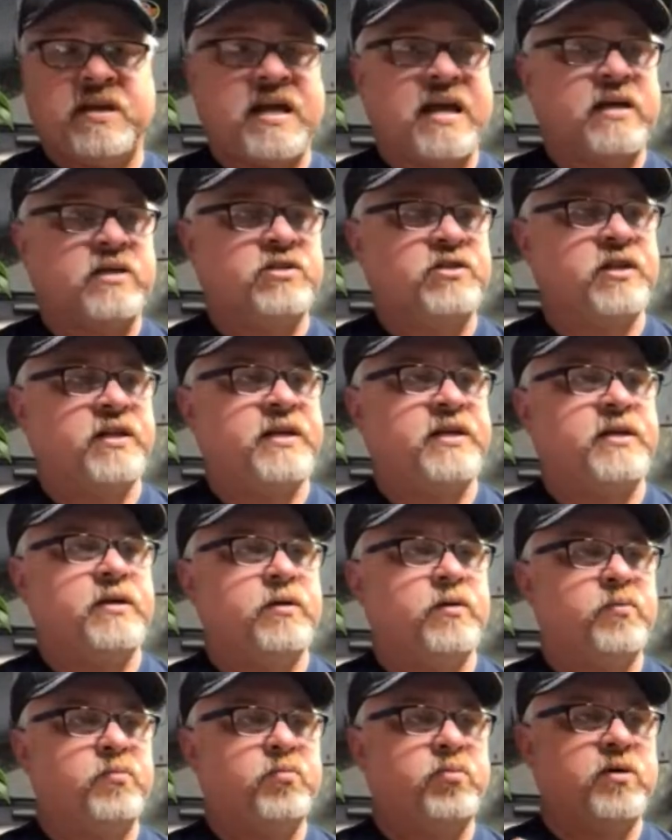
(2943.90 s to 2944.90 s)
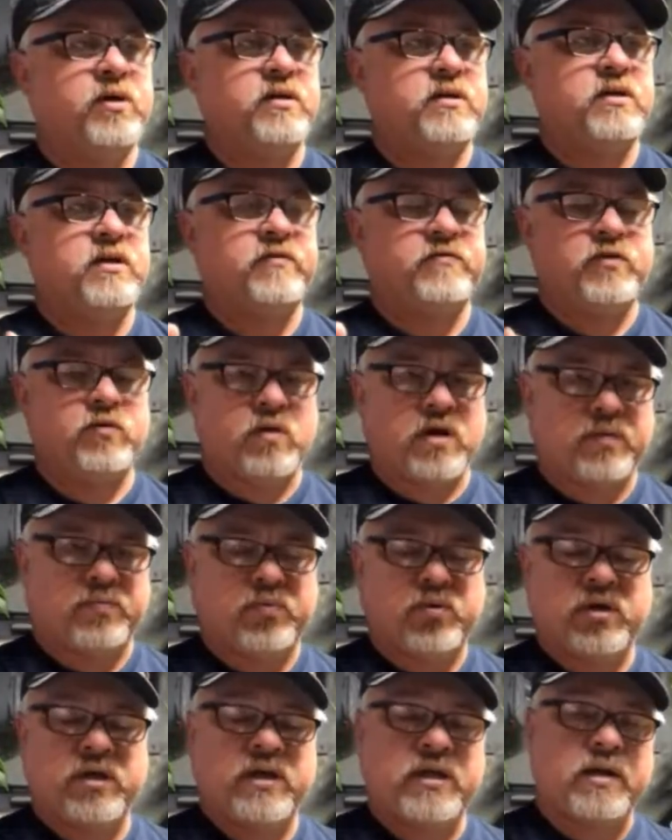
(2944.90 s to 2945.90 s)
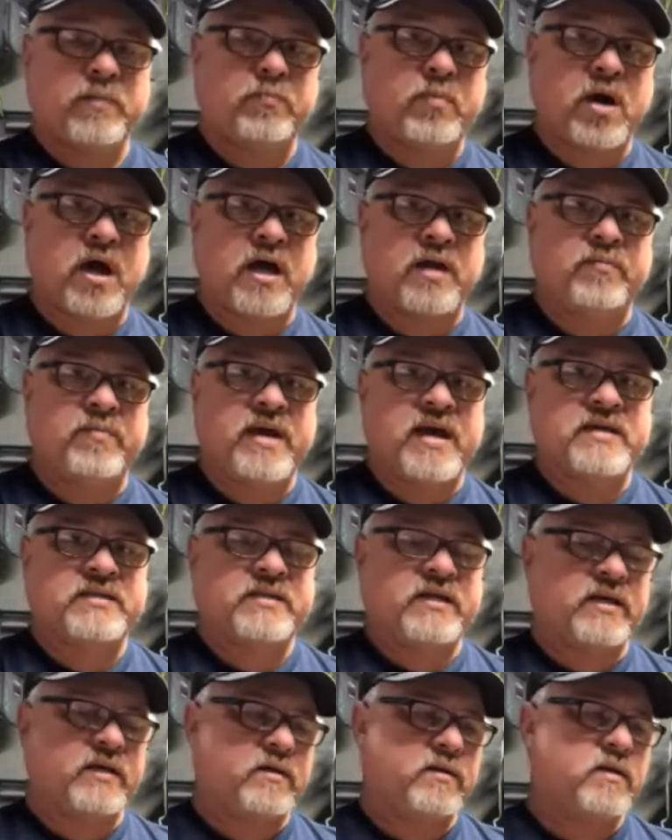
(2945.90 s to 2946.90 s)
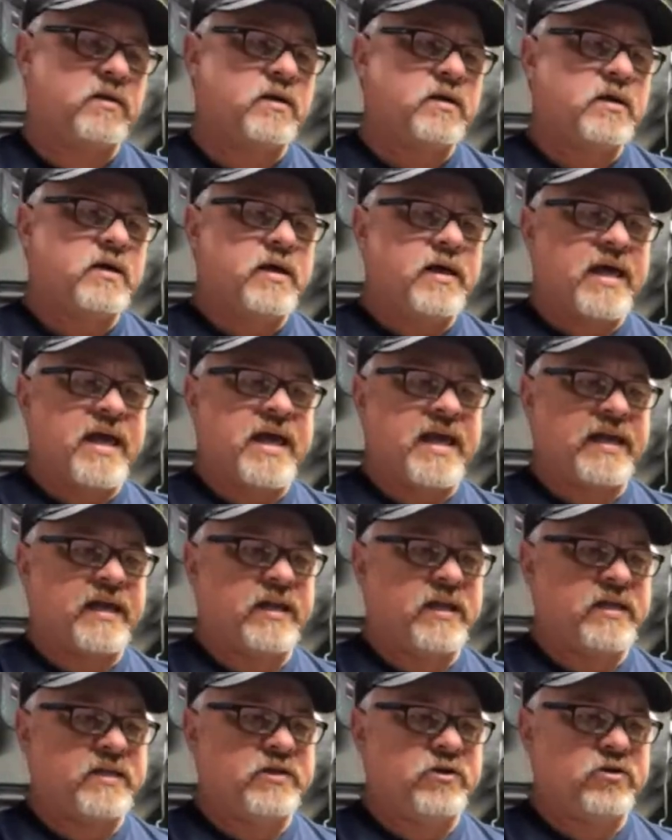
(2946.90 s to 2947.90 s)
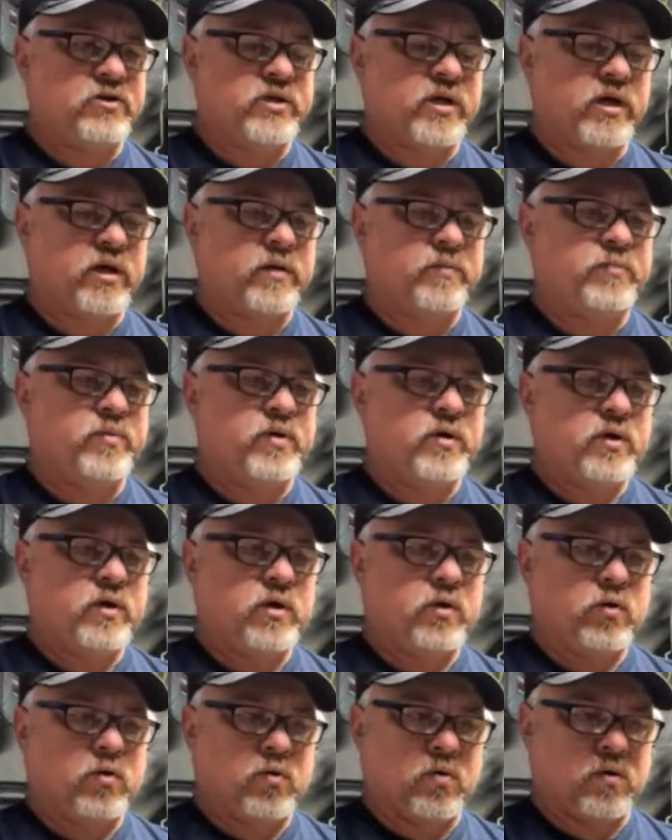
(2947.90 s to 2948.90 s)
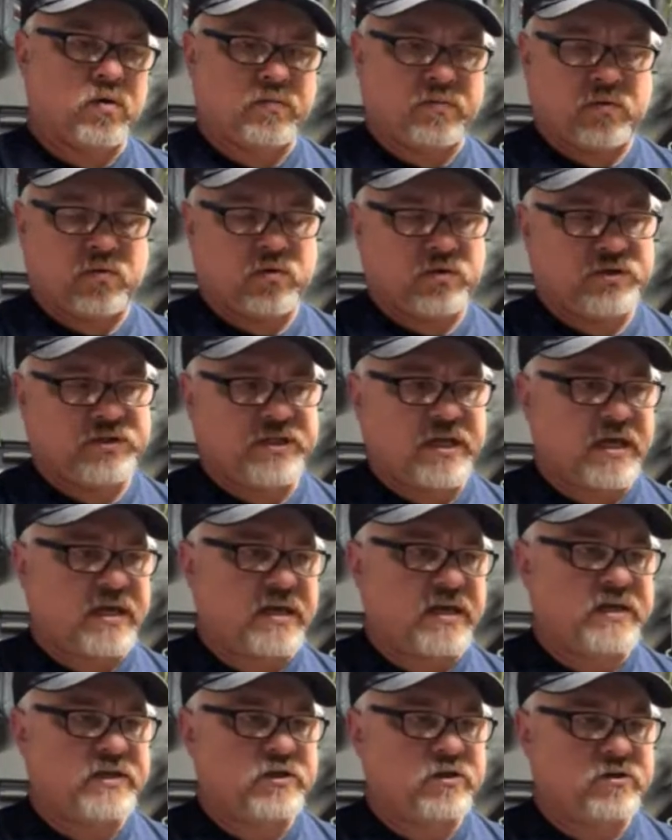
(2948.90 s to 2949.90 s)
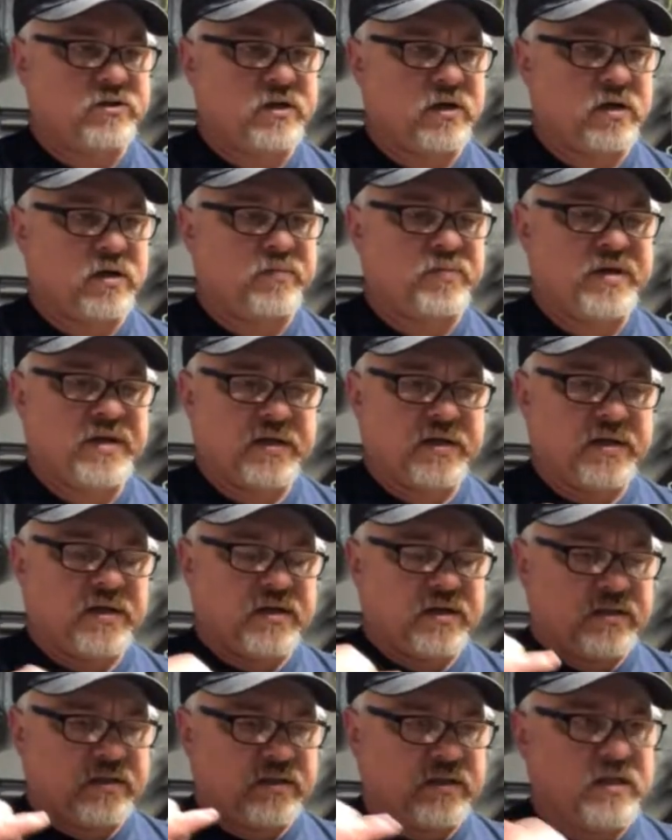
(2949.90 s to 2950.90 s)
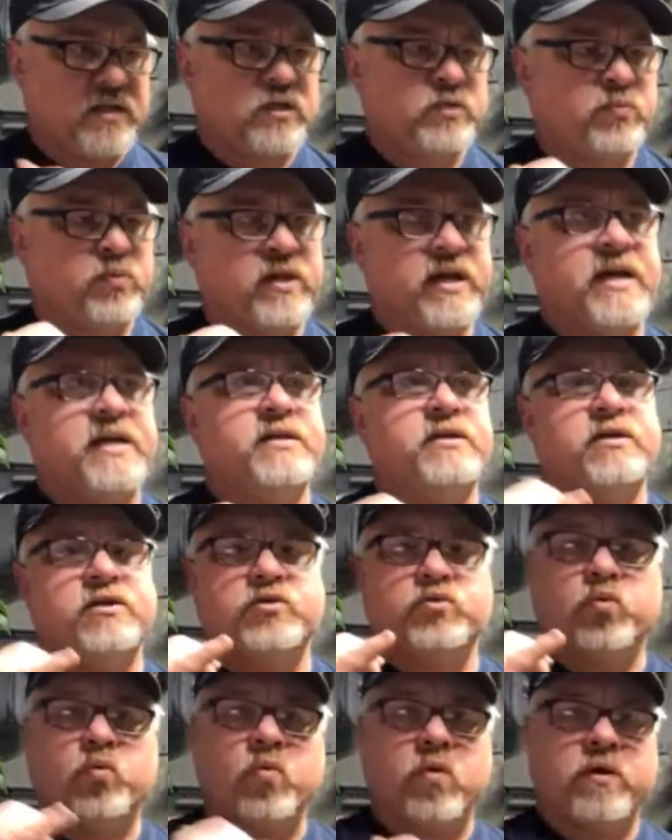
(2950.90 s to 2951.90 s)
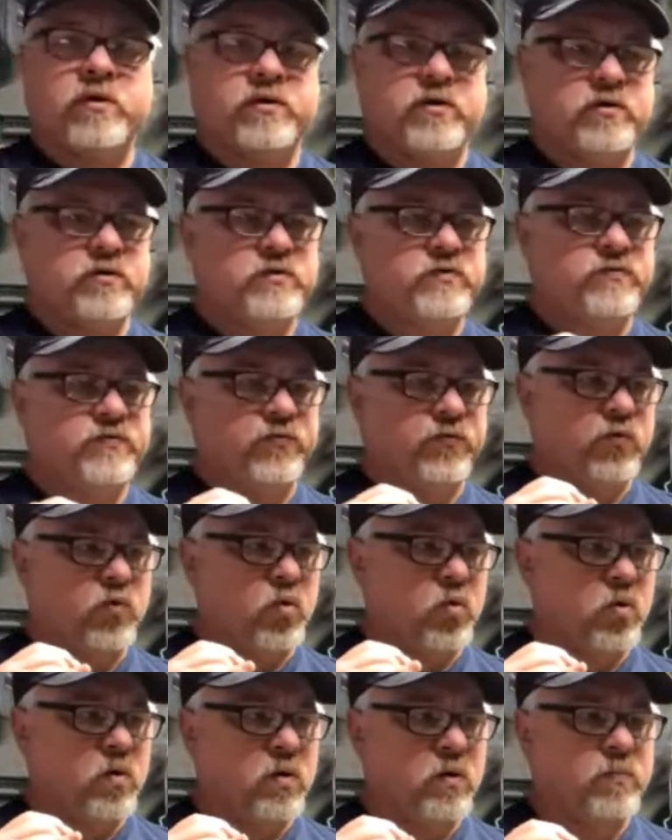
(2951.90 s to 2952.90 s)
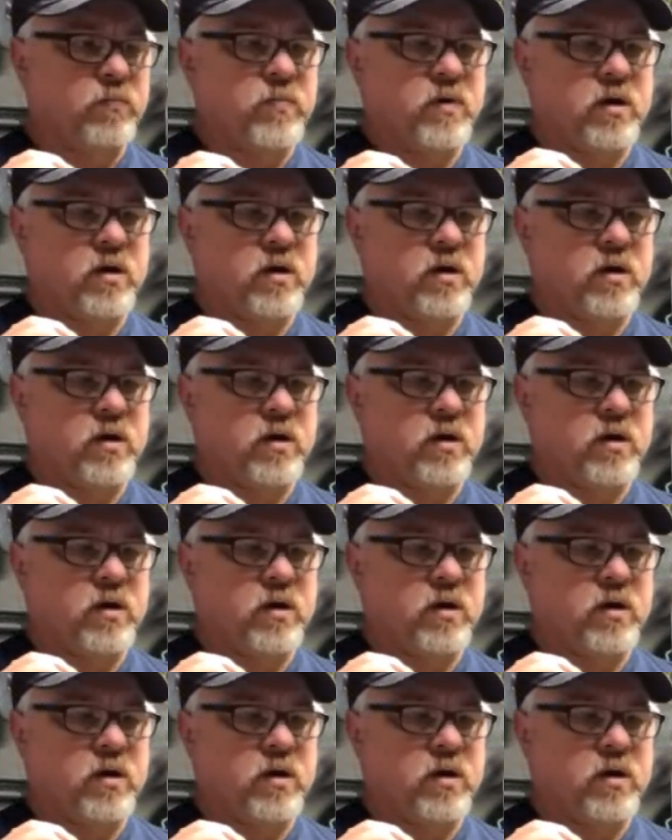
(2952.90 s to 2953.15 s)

actually, but if you want to put it in a pond basket, hang it in your tub, or set in your tub, this plant does wonders for